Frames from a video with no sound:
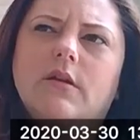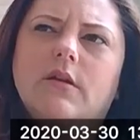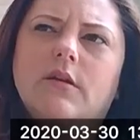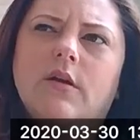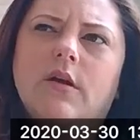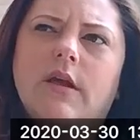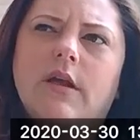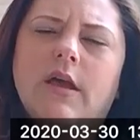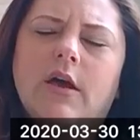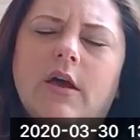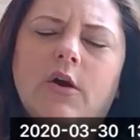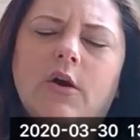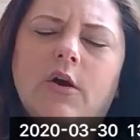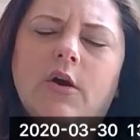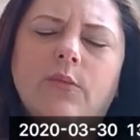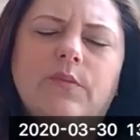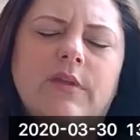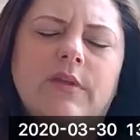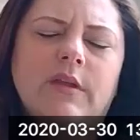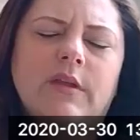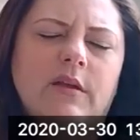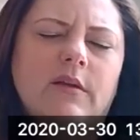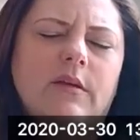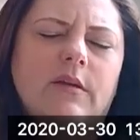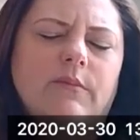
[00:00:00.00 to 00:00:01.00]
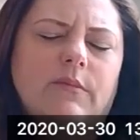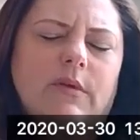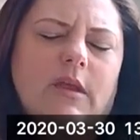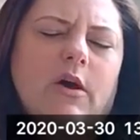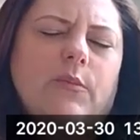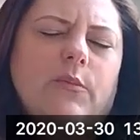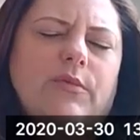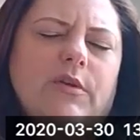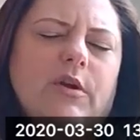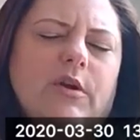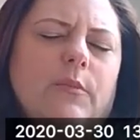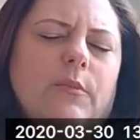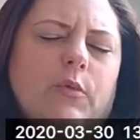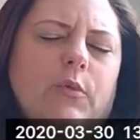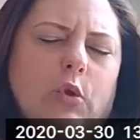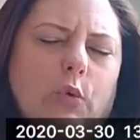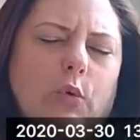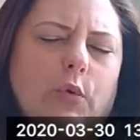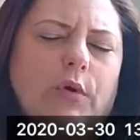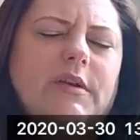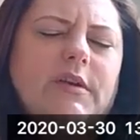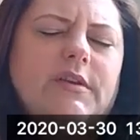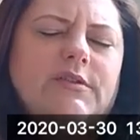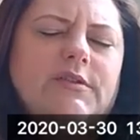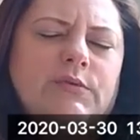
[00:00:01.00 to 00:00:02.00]
help their
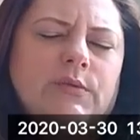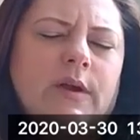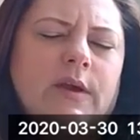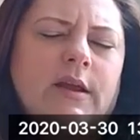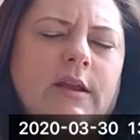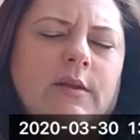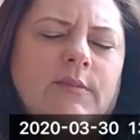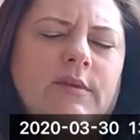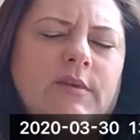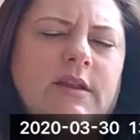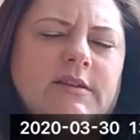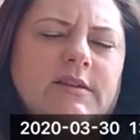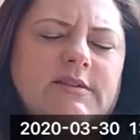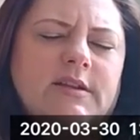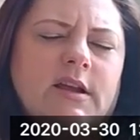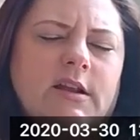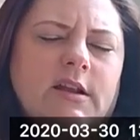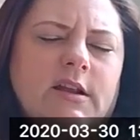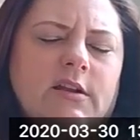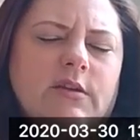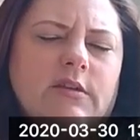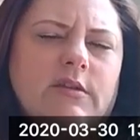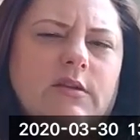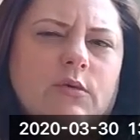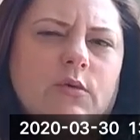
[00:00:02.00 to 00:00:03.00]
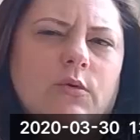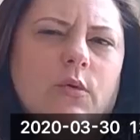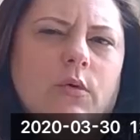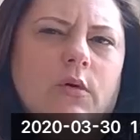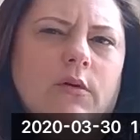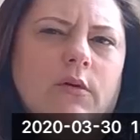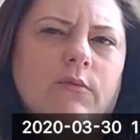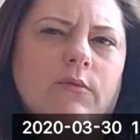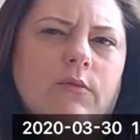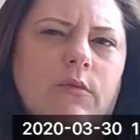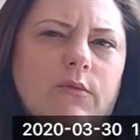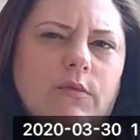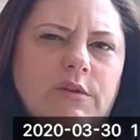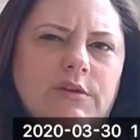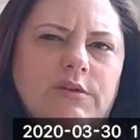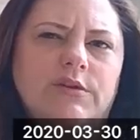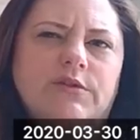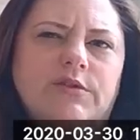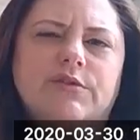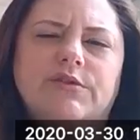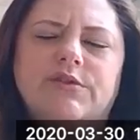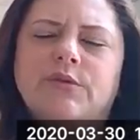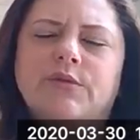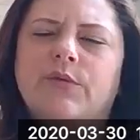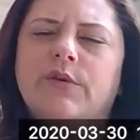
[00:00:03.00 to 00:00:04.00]
employees, right? I mean, that's kind of the core of what we do.
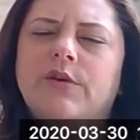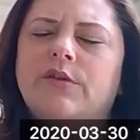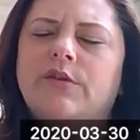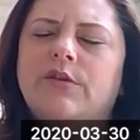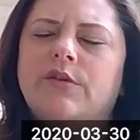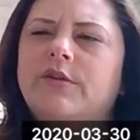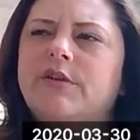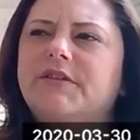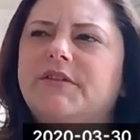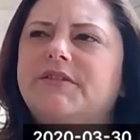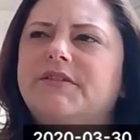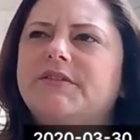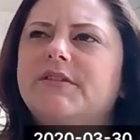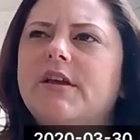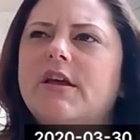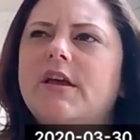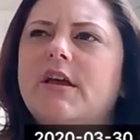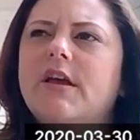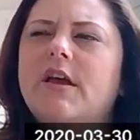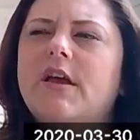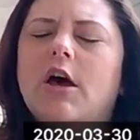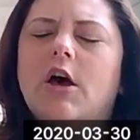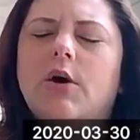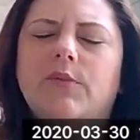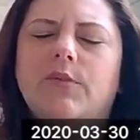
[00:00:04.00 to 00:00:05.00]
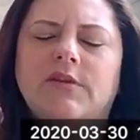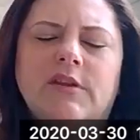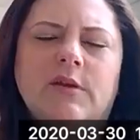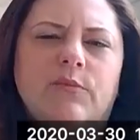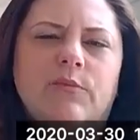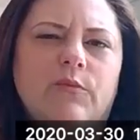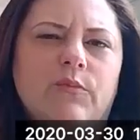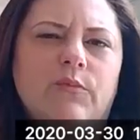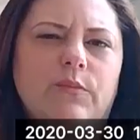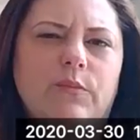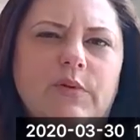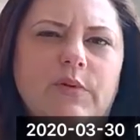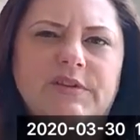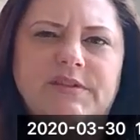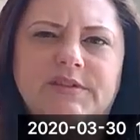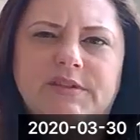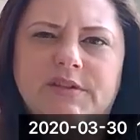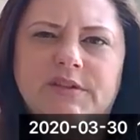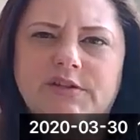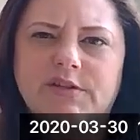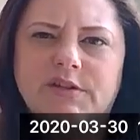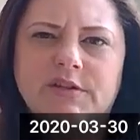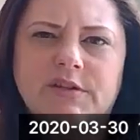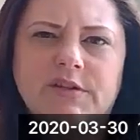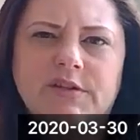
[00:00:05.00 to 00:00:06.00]
So whether it's helping them
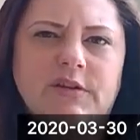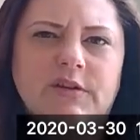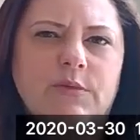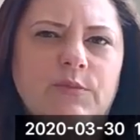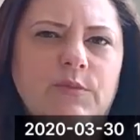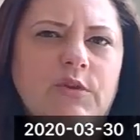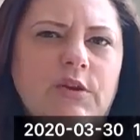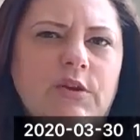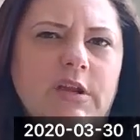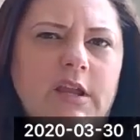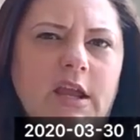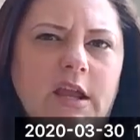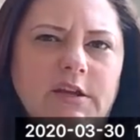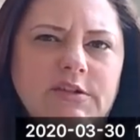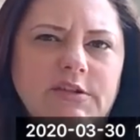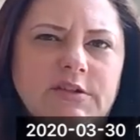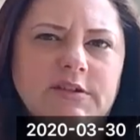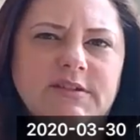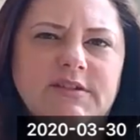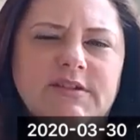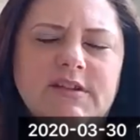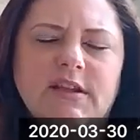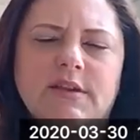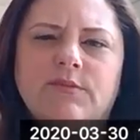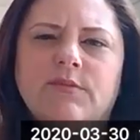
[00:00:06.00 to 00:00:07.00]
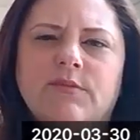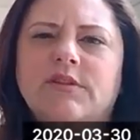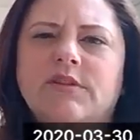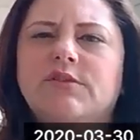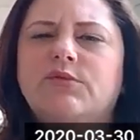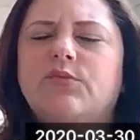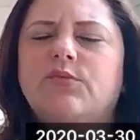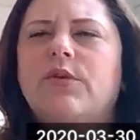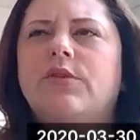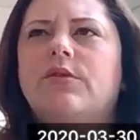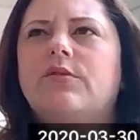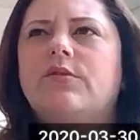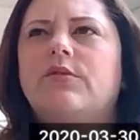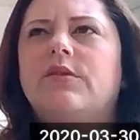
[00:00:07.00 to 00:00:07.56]
position communication statements, whether